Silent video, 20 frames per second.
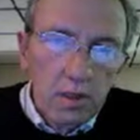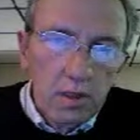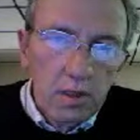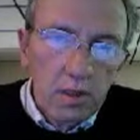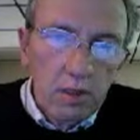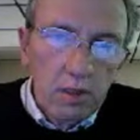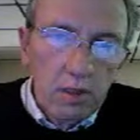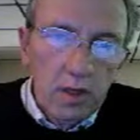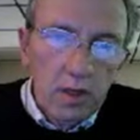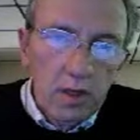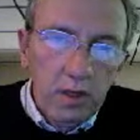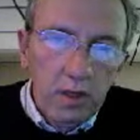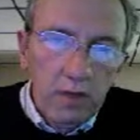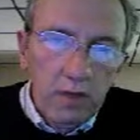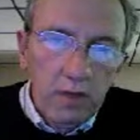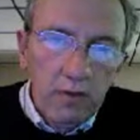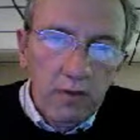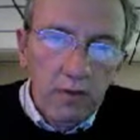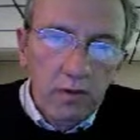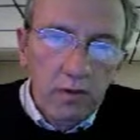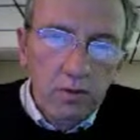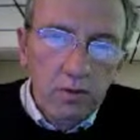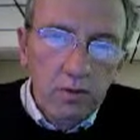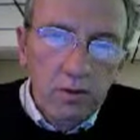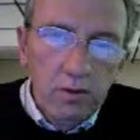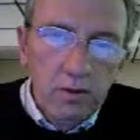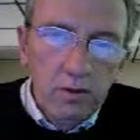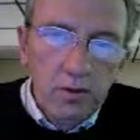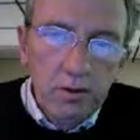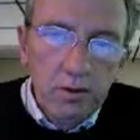I want to look at variable
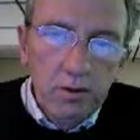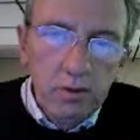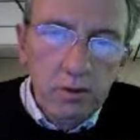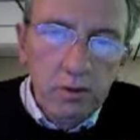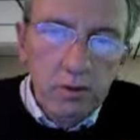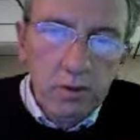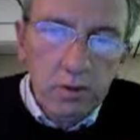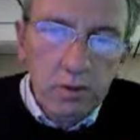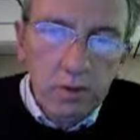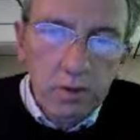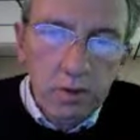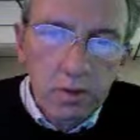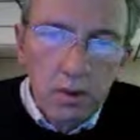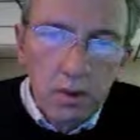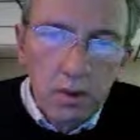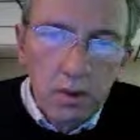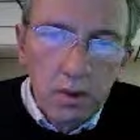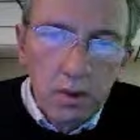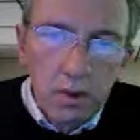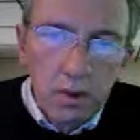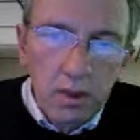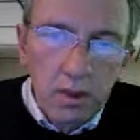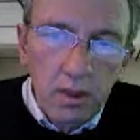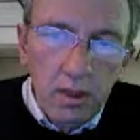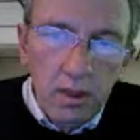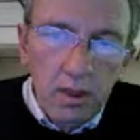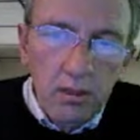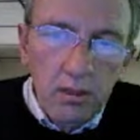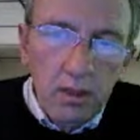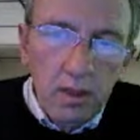2.
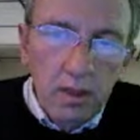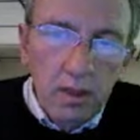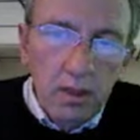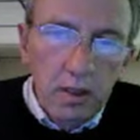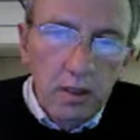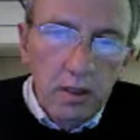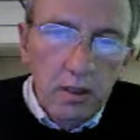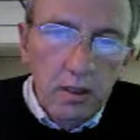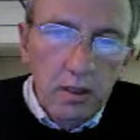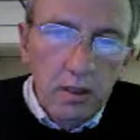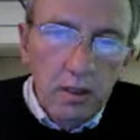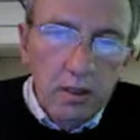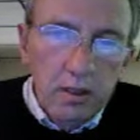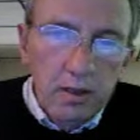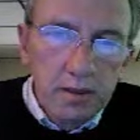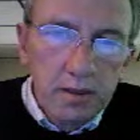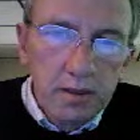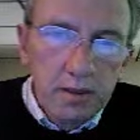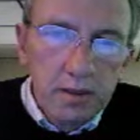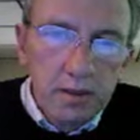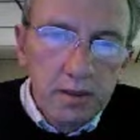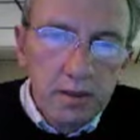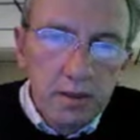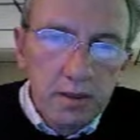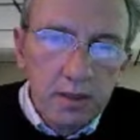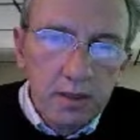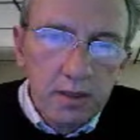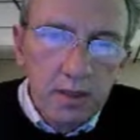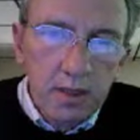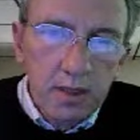And I want to calculate the
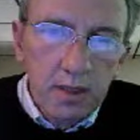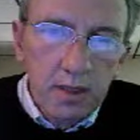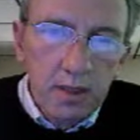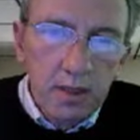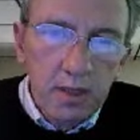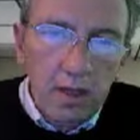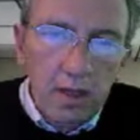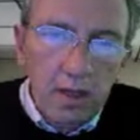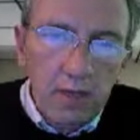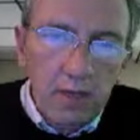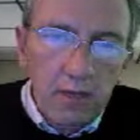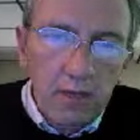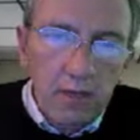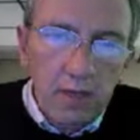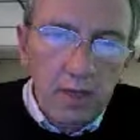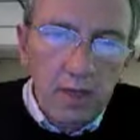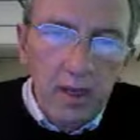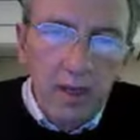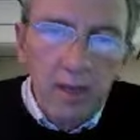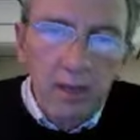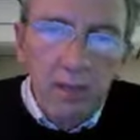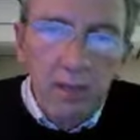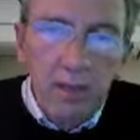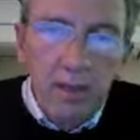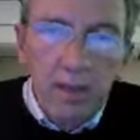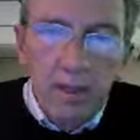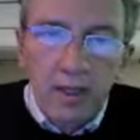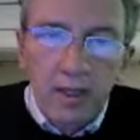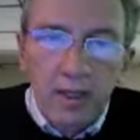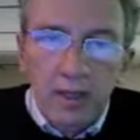statistics on that. I had 5.
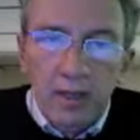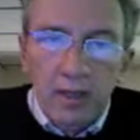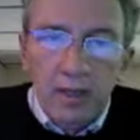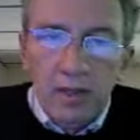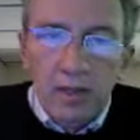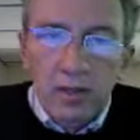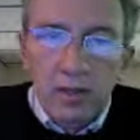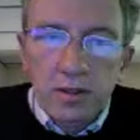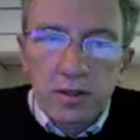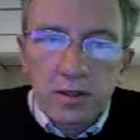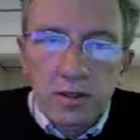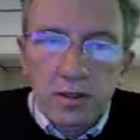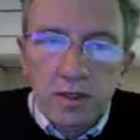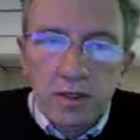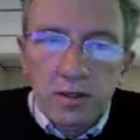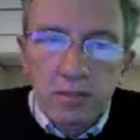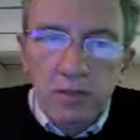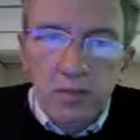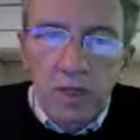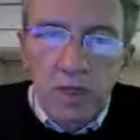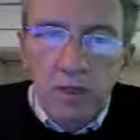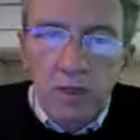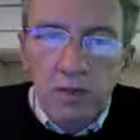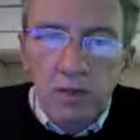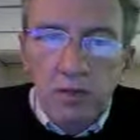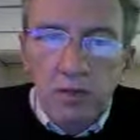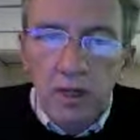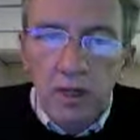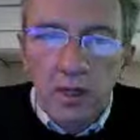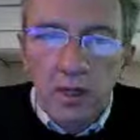You can see the mean
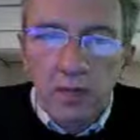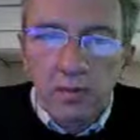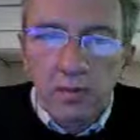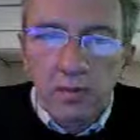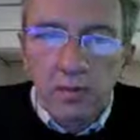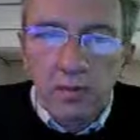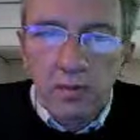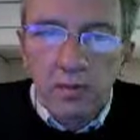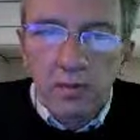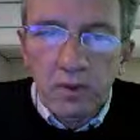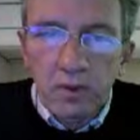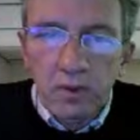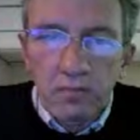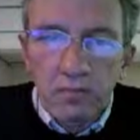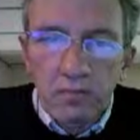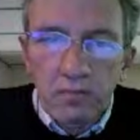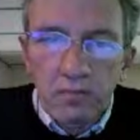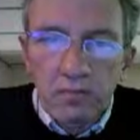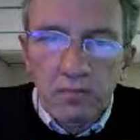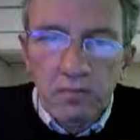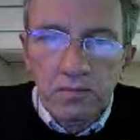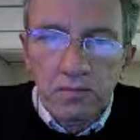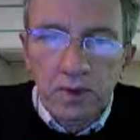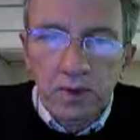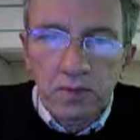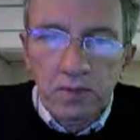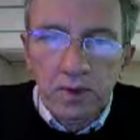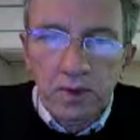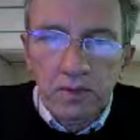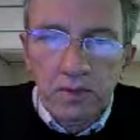dropped from
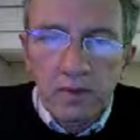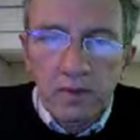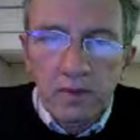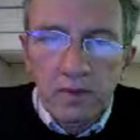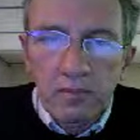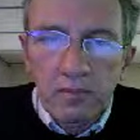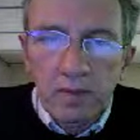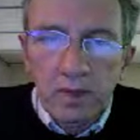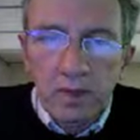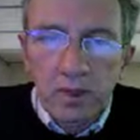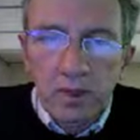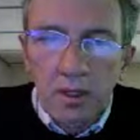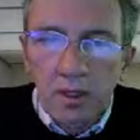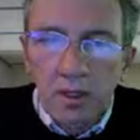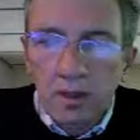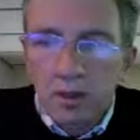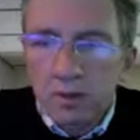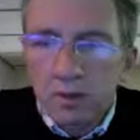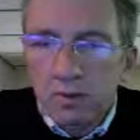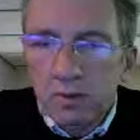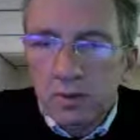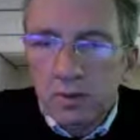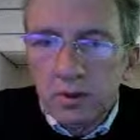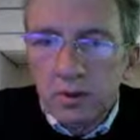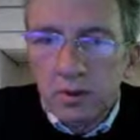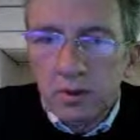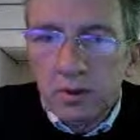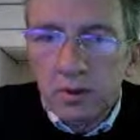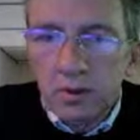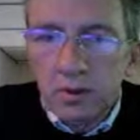the previous mean. I think
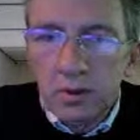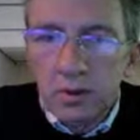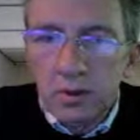was,